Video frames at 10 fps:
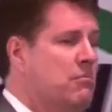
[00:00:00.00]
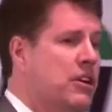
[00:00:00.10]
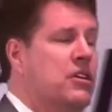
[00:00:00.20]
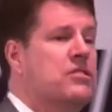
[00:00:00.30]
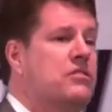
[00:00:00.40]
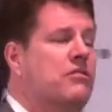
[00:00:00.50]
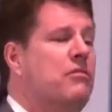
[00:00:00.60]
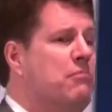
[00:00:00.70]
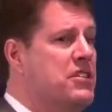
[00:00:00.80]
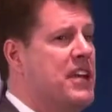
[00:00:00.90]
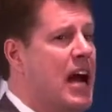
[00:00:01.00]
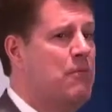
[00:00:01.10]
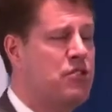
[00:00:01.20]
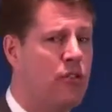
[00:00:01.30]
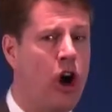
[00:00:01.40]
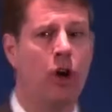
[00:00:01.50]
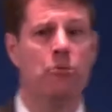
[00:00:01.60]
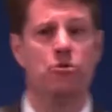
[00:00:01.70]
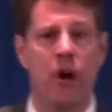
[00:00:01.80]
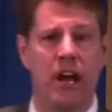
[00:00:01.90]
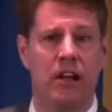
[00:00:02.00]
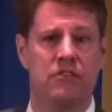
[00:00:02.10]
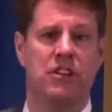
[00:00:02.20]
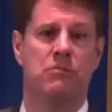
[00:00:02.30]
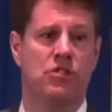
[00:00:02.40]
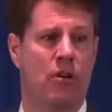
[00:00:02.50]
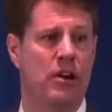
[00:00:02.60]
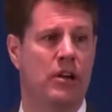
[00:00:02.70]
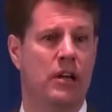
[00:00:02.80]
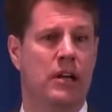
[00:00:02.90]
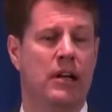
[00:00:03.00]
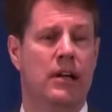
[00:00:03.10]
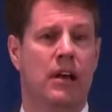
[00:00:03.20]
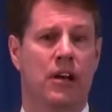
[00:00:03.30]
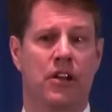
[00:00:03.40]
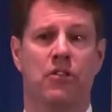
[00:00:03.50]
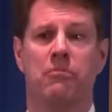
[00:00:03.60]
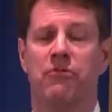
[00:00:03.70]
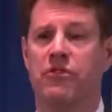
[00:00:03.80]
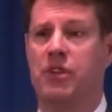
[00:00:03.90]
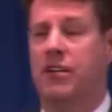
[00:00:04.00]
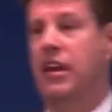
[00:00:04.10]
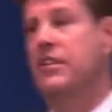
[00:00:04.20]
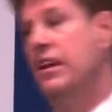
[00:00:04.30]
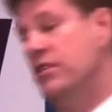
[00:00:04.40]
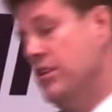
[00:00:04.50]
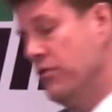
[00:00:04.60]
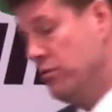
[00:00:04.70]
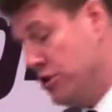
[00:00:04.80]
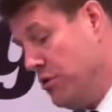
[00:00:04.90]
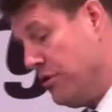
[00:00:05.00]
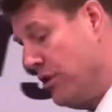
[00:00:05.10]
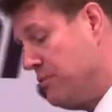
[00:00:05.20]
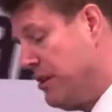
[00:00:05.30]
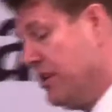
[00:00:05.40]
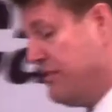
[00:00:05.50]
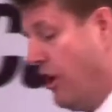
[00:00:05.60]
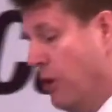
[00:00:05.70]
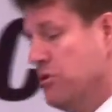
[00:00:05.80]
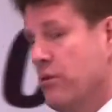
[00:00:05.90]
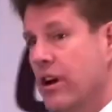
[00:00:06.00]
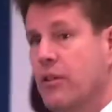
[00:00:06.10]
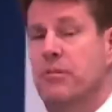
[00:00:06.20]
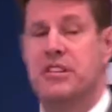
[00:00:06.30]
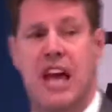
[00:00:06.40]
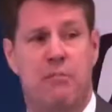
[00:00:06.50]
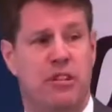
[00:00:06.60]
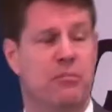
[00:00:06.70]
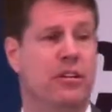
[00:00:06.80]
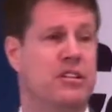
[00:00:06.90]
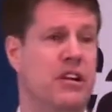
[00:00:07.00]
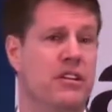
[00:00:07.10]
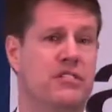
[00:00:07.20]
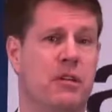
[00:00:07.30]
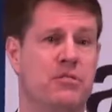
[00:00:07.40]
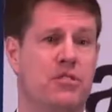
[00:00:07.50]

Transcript: because of mishaps or harm's way of some sort, another 2/3 because of harm's way or a mishap in the military of some